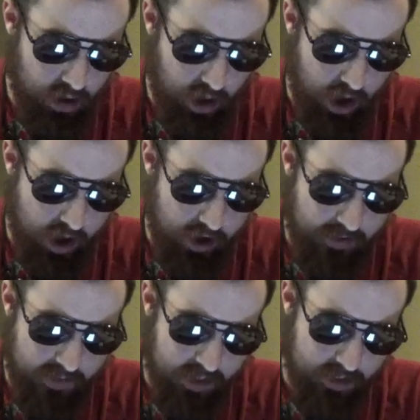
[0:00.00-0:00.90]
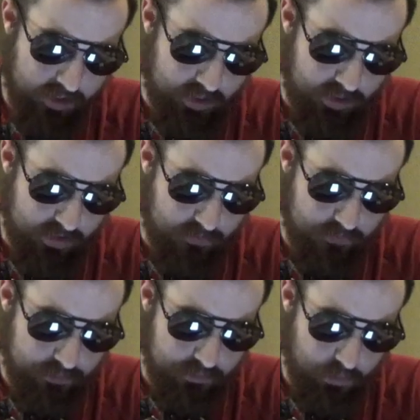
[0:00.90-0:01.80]
One
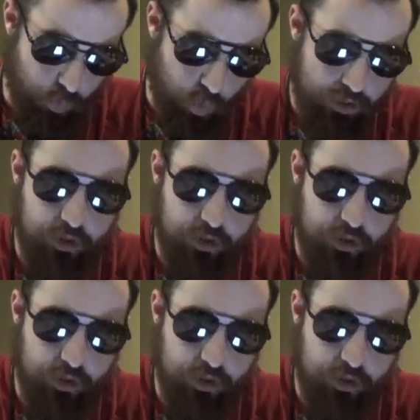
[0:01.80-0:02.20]
of the